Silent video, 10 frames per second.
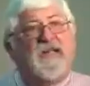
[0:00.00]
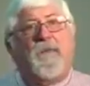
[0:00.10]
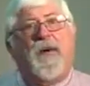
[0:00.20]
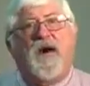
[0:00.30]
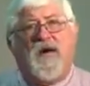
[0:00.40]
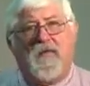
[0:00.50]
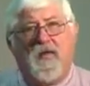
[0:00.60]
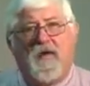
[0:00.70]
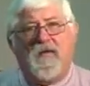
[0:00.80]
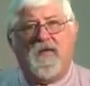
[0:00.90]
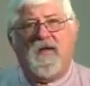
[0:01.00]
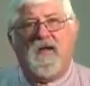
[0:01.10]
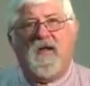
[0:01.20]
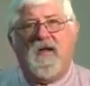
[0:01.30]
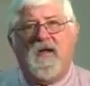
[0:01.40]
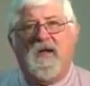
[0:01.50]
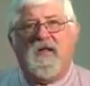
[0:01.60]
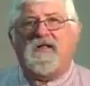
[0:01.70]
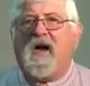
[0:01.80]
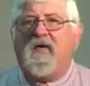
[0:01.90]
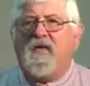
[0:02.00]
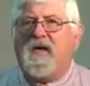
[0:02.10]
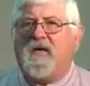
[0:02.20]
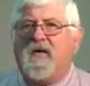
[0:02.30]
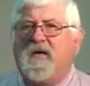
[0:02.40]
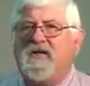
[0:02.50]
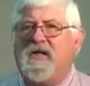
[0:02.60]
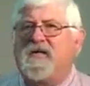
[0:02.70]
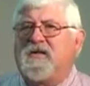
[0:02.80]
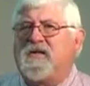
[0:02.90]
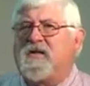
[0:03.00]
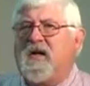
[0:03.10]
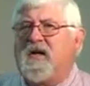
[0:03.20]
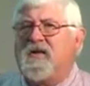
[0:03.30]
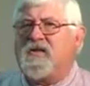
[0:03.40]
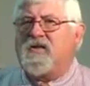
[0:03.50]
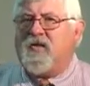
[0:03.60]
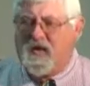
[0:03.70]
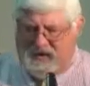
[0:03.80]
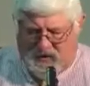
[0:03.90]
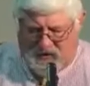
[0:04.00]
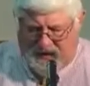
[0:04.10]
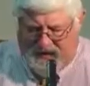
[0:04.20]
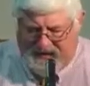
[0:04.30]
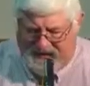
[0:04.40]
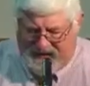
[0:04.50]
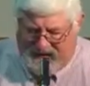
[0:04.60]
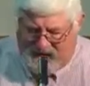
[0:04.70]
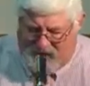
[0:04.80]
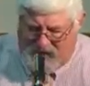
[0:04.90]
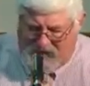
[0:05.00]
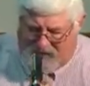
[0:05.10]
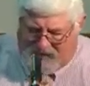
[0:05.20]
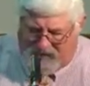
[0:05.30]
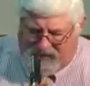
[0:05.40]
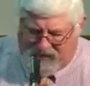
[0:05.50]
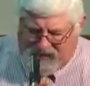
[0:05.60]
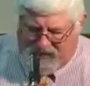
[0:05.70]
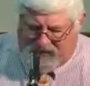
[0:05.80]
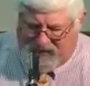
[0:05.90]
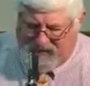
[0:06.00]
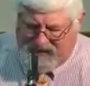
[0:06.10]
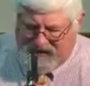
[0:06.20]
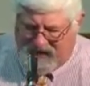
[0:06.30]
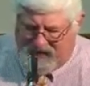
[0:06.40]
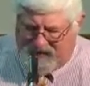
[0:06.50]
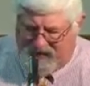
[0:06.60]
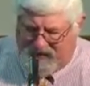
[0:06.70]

a parable. It's not real. Jesus is telling a story so that we can get learning from the story itself.